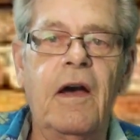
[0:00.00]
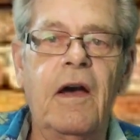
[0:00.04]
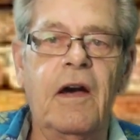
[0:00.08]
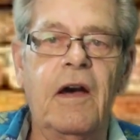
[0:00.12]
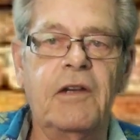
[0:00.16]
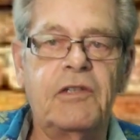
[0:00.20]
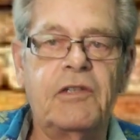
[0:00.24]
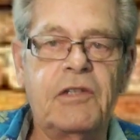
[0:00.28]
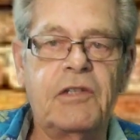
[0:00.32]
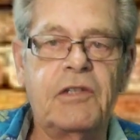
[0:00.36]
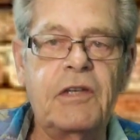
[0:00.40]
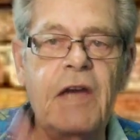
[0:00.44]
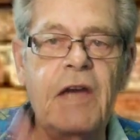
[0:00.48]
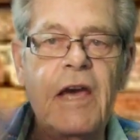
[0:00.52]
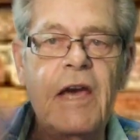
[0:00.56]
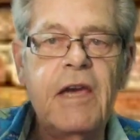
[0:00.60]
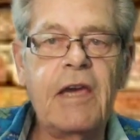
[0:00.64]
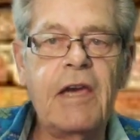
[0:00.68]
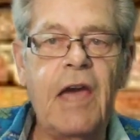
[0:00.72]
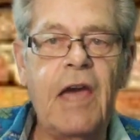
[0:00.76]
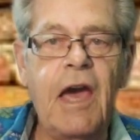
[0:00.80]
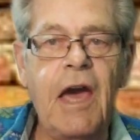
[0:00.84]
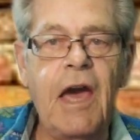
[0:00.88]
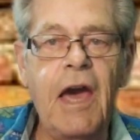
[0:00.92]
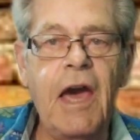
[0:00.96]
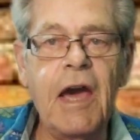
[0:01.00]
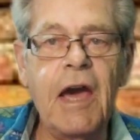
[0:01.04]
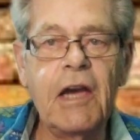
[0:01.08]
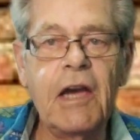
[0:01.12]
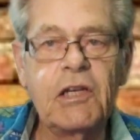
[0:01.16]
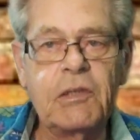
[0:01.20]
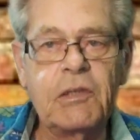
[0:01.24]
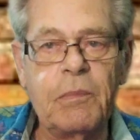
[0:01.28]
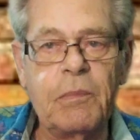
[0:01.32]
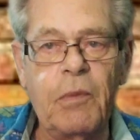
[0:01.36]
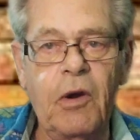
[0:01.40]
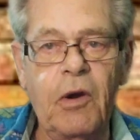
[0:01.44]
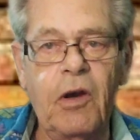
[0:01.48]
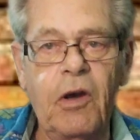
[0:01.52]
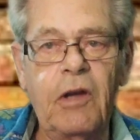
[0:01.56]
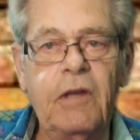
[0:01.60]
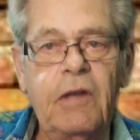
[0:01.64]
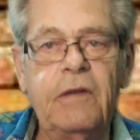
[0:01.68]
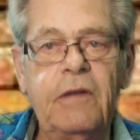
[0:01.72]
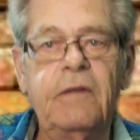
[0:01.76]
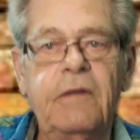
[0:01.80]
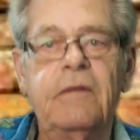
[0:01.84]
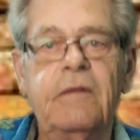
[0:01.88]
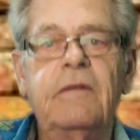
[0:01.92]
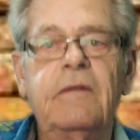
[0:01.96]
A snake expert
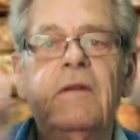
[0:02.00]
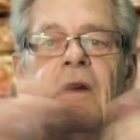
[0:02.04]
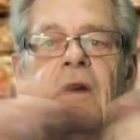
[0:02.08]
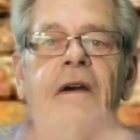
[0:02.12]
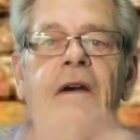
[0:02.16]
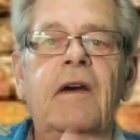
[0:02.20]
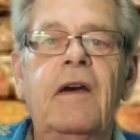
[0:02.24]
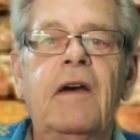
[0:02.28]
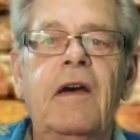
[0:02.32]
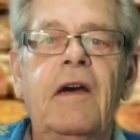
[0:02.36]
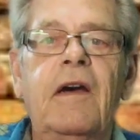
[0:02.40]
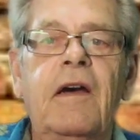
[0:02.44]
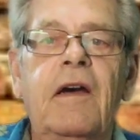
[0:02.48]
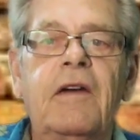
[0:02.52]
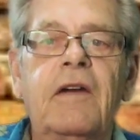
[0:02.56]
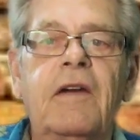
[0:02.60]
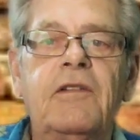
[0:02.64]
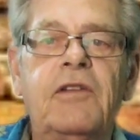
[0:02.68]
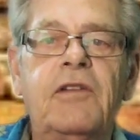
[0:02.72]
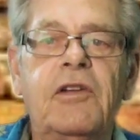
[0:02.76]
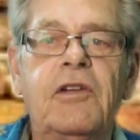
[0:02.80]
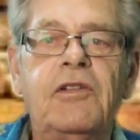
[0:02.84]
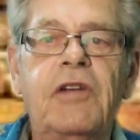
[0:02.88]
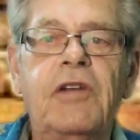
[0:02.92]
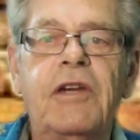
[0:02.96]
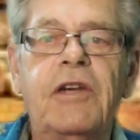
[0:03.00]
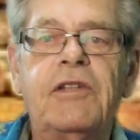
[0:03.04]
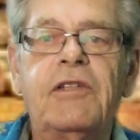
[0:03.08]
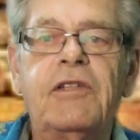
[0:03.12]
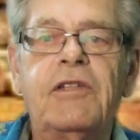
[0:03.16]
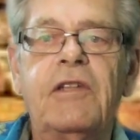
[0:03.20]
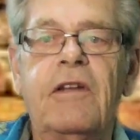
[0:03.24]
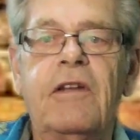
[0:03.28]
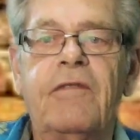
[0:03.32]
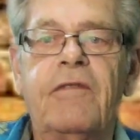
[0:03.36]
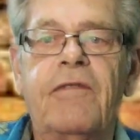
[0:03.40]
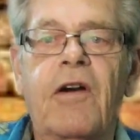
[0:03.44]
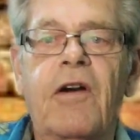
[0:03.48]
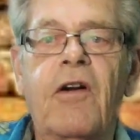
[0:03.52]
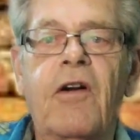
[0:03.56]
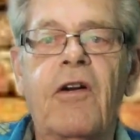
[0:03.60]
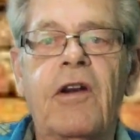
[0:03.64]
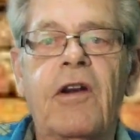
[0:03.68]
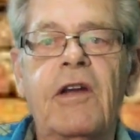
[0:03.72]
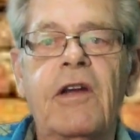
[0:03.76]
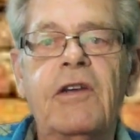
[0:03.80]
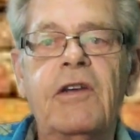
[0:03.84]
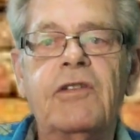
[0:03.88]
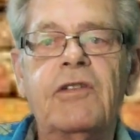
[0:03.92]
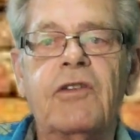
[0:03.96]
suggests that
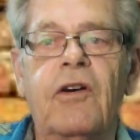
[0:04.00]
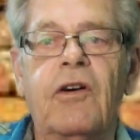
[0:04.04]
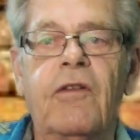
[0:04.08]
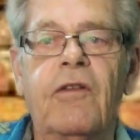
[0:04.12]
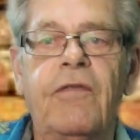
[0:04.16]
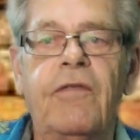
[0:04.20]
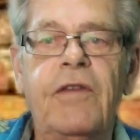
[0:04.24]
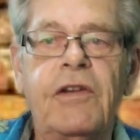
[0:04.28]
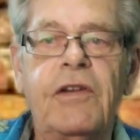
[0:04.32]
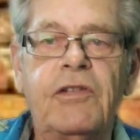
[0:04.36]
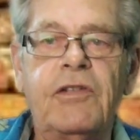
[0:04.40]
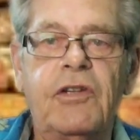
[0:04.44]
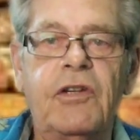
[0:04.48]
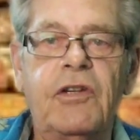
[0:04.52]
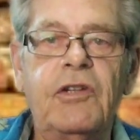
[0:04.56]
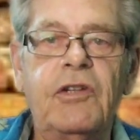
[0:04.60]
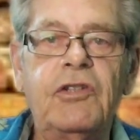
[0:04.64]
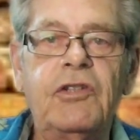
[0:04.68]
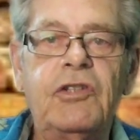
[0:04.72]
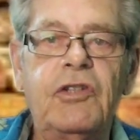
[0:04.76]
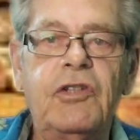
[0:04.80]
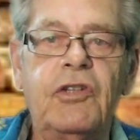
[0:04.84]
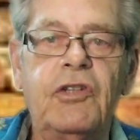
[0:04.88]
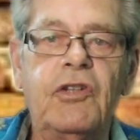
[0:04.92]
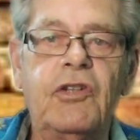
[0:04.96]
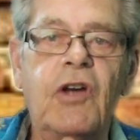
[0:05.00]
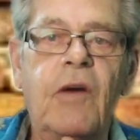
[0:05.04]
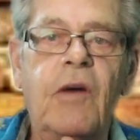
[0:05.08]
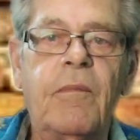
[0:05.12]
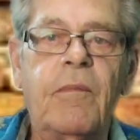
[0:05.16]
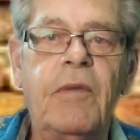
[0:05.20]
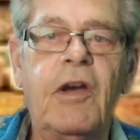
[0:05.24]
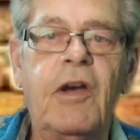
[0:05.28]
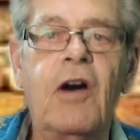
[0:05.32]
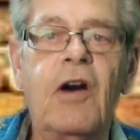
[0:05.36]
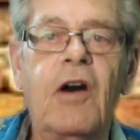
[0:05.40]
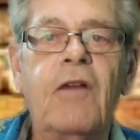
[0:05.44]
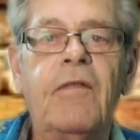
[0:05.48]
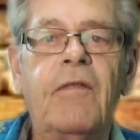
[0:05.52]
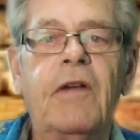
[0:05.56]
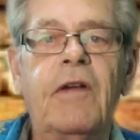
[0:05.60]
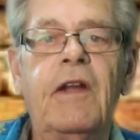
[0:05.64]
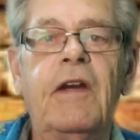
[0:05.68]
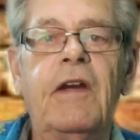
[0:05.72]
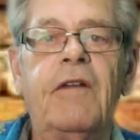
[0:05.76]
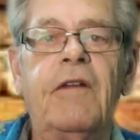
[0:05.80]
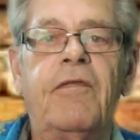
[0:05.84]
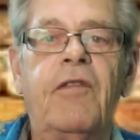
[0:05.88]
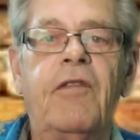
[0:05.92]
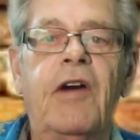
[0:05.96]
foreigners or visitors should not be
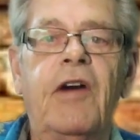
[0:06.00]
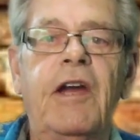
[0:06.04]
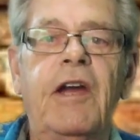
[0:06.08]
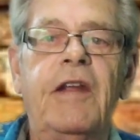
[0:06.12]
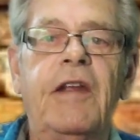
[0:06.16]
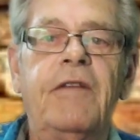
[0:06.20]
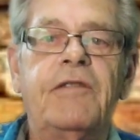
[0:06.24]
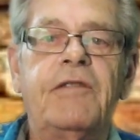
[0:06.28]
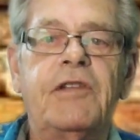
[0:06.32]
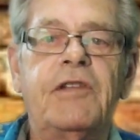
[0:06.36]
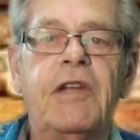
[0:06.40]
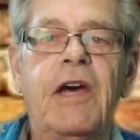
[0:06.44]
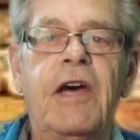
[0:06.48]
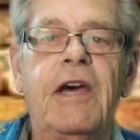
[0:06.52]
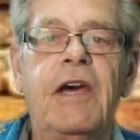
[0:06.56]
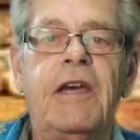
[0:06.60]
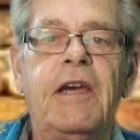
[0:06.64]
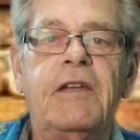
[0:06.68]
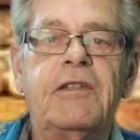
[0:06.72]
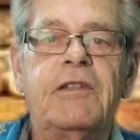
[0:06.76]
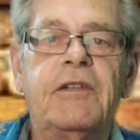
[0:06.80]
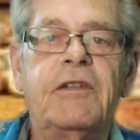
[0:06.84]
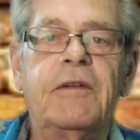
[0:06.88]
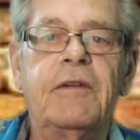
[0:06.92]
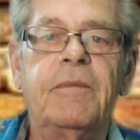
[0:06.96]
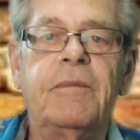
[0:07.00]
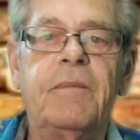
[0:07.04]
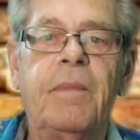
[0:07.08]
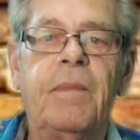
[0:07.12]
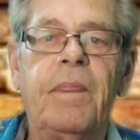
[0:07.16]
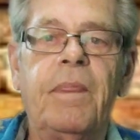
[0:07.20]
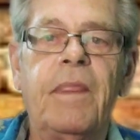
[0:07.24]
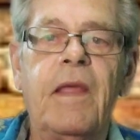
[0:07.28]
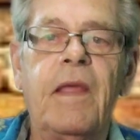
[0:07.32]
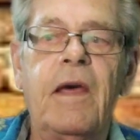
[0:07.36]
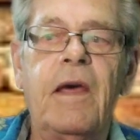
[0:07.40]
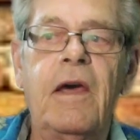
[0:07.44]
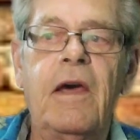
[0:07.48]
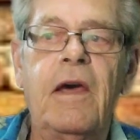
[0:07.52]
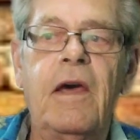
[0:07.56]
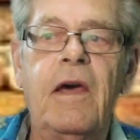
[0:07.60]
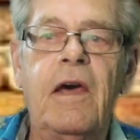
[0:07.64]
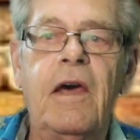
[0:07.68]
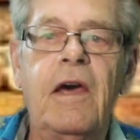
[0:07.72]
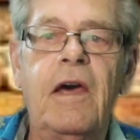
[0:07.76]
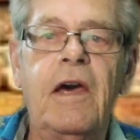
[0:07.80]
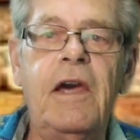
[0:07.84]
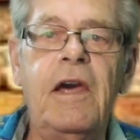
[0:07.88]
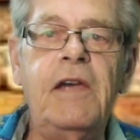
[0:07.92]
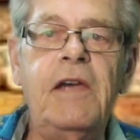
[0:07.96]
overly afraid of snakes.
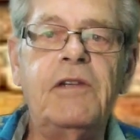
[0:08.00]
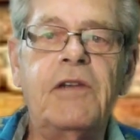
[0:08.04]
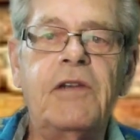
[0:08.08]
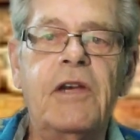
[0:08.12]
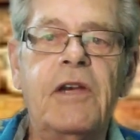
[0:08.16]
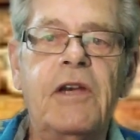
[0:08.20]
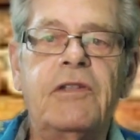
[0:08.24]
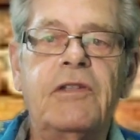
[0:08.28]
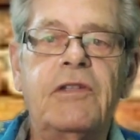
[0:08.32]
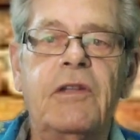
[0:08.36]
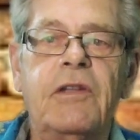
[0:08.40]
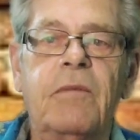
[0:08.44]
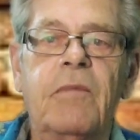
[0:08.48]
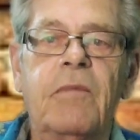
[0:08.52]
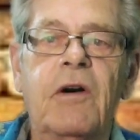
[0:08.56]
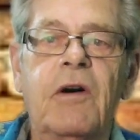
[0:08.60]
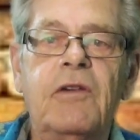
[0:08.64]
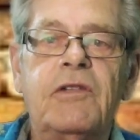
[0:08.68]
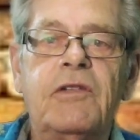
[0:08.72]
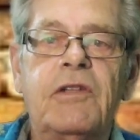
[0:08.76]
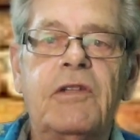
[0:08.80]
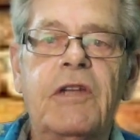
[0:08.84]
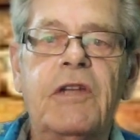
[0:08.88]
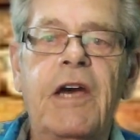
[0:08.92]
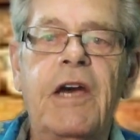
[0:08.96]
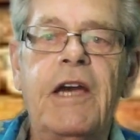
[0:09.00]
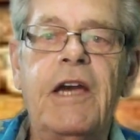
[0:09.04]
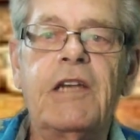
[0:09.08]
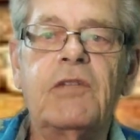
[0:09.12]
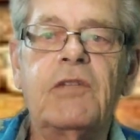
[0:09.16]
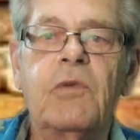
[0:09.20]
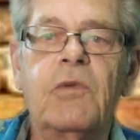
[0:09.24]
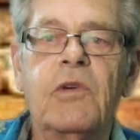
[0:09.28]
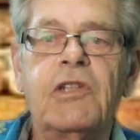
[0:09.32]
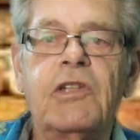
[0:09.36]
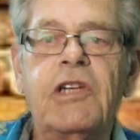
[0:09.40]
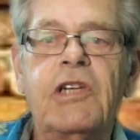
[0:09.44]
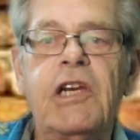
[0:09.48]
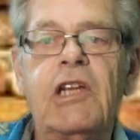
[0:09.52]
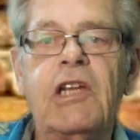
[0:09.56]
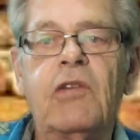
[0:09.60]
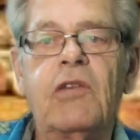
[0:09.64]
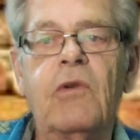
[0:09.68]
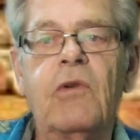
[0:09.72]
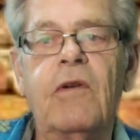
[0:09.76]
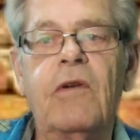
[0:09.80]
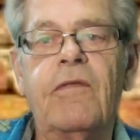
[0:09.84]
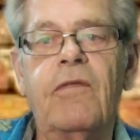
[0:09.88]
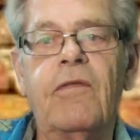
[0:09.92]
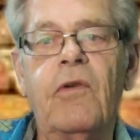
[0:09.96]
He says that most snakes will seek
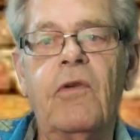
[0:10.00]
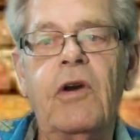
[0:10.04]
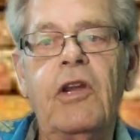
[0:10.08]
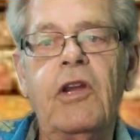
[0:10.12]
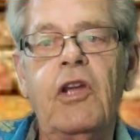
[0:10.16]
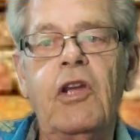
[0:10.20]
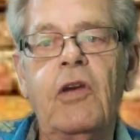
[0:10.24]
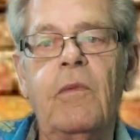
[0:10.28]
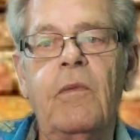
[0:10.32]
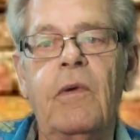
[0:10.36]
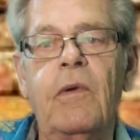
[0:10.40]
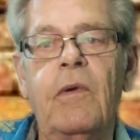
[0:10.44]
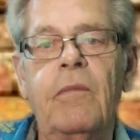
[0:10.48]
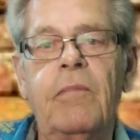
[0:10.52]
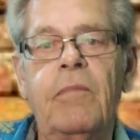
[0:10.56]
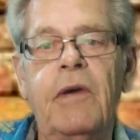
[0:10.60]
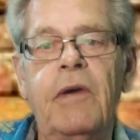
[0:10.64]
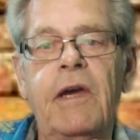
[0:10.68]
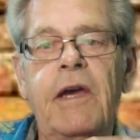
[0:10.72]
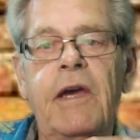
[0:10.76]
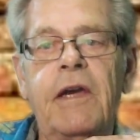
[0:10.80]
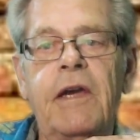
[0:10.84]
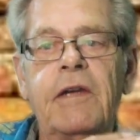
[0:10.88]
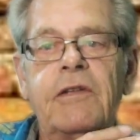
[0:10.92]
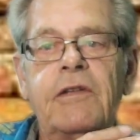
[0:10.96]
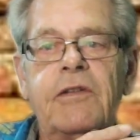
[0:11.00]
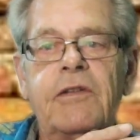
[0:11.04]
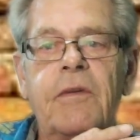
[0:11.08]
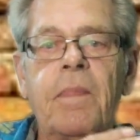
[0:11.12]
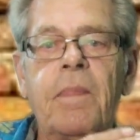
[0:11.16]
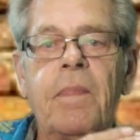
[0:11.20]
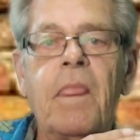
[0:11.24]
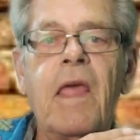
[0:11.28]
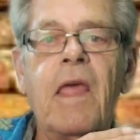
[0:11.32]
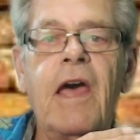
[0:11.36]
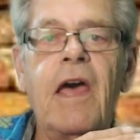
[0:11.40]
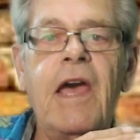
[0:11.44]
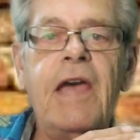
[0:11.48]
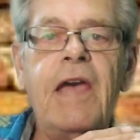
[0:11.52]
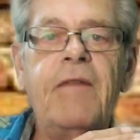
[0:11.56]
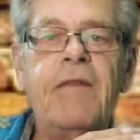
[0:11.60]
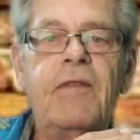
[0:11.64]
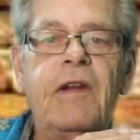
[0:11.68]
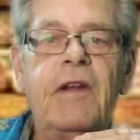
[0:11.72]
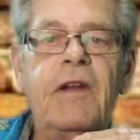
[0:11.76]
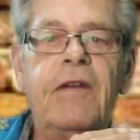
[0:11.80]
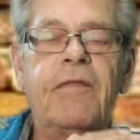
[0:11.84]
to avoid human beings, even